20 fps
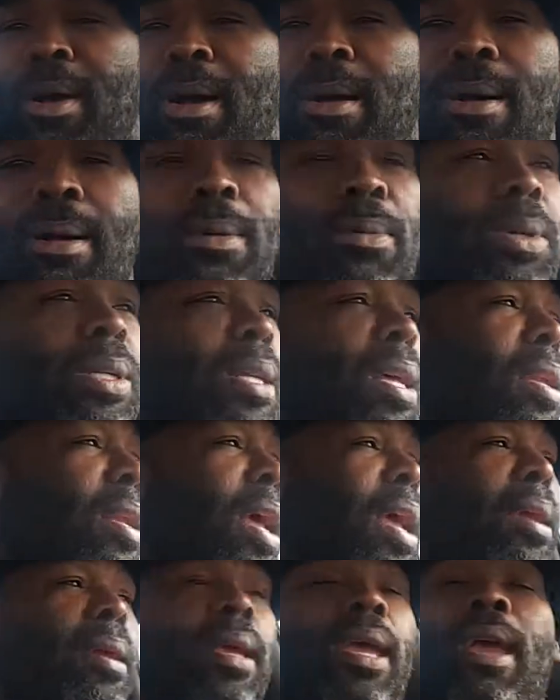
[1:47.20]

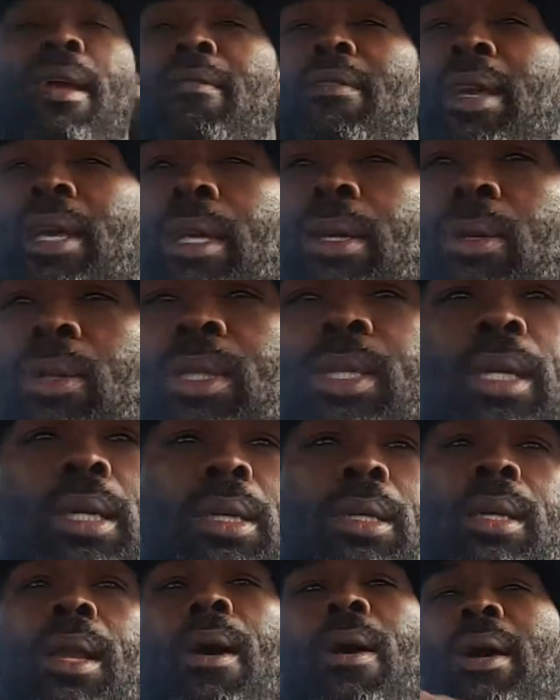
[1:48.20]

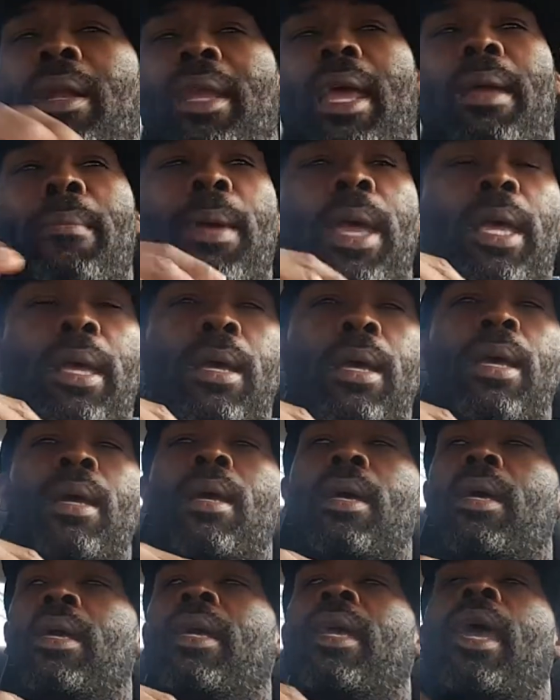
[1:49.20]
Hilson? No, her name
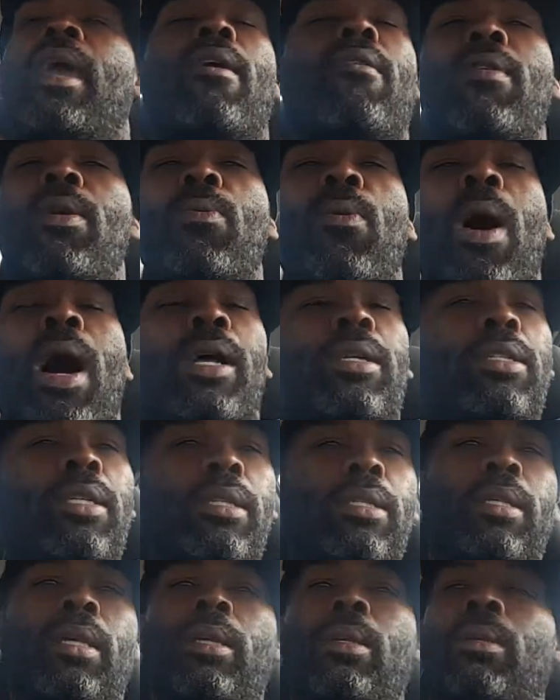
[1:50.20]
ain't Carrie
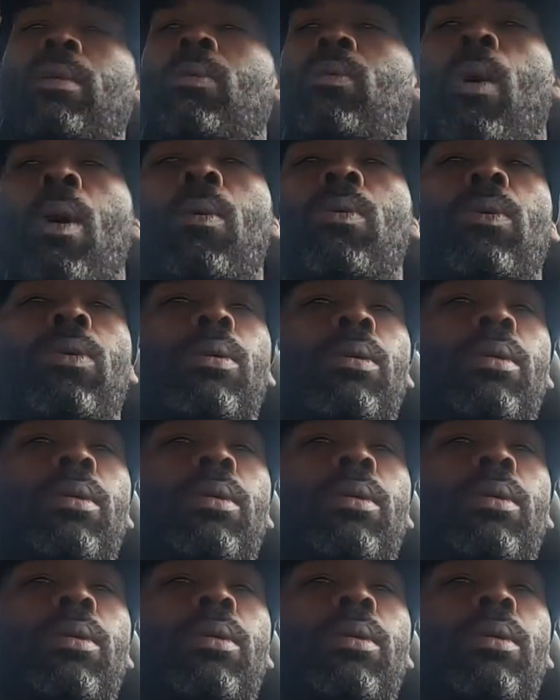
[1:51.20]
Washington. Woo.